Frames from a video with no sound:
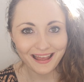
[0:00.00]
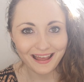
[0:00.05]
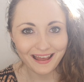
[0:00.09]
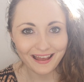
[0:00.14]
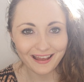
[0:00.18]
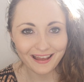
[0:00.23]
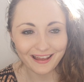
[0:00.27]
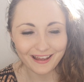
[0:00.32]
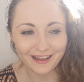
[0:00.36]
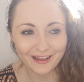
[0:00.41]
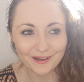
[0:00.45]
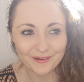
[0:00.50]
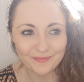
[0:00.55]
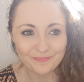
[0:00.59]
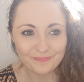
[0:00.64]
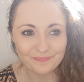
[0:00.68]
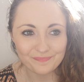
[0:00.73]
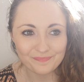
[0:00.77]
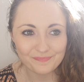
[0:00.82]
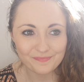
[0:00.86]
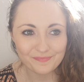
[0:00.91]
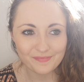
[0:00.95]

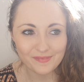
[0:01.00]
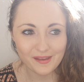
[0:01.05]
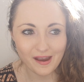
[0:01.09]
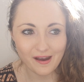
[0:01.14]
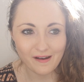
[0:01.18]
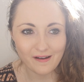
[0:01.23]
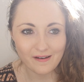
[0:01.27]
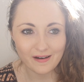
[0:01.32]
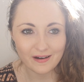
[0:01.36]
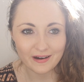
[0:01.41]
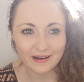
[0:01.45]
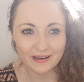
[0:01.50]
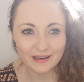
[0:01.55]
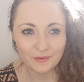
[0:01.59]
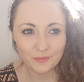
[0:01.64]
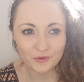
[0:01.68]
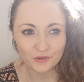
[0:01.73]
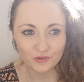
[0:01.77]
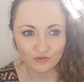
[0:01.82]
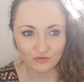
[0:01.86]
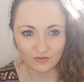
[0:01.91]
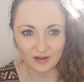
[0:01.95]
I
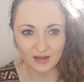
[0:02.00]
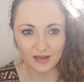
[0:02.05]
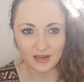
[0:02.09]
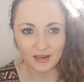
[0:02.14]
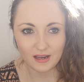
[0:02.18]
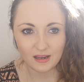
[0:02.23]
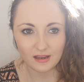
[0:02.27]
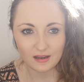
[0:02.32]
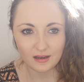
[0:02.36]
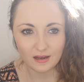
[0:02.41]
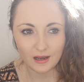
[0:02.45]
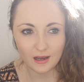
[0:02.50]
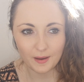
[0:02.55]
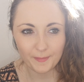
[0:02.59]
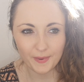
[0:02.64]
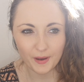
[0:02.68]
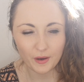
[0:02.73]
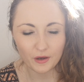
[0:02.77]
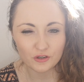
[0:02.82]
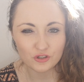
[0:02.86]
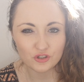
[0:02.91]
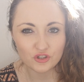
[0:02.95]
would drink
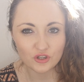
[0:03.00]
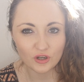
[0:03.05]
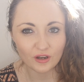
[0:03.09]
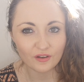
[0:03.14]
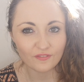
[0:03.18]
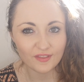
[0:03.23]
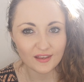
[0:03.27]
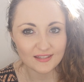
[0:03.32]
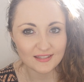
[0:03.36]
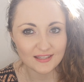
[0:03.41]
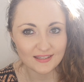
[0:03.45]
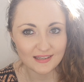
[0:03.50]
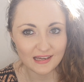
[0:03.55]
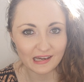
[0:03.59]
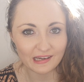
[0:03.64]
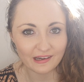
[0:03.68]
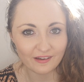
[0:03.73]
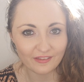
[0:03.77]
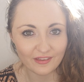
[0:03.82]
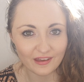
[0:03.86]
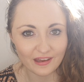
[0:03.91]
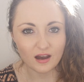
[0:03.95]
about a jug of this a day,
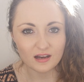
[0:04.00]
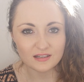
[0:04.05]
I think.